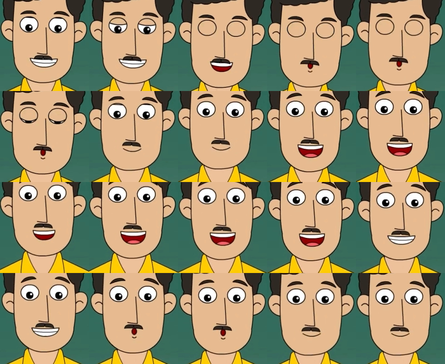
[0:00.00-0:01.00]
A net is
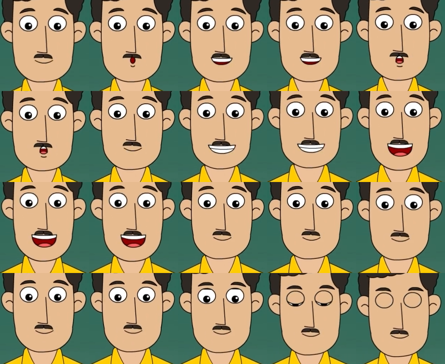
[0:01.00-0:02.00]
placed on the top of
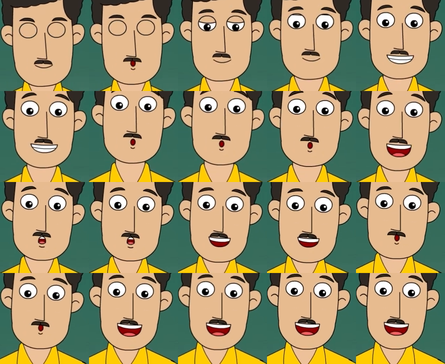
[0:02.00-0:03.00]
it and a
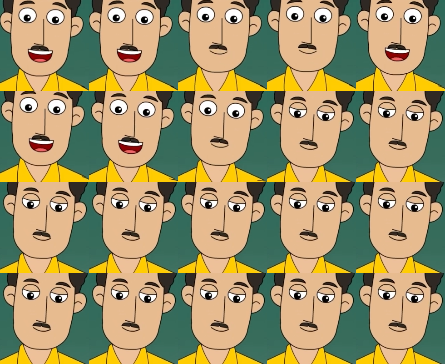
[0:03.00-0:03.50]
lamp is lit